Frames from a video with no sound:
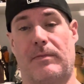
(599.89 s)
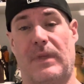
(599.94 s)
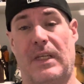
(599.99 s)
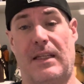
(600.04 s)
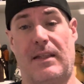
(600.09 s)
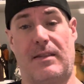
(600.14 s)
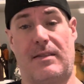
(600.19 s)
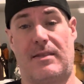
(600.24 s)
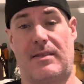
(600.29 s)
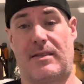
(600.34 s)

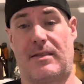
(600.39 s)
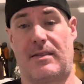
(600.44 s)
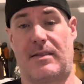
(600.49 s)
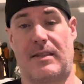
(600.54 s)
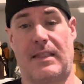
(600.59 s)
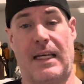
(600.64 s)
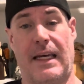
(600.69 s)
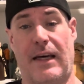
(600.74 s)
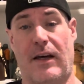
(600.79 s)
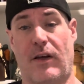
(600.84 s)
it's
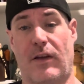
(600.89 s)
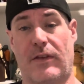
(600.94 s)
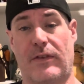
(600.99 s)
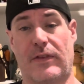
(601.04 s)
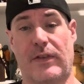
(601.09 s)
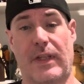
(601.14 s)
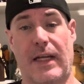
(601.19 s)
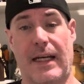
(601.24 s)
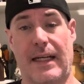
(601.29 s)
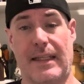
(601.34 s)
a hell of a
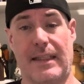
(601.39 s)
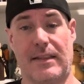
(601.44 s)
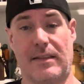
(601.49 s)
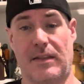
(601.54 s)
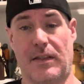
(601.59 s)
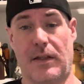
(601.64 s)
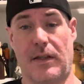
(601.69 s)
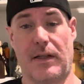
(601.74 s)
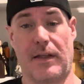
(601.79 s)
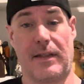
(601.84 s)
lot
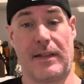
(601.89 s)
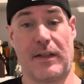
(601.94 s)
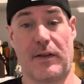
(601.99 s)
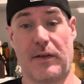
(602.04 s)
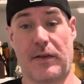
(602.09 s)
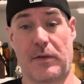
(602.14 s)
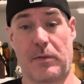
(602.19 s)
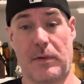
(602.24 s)
easier to deal with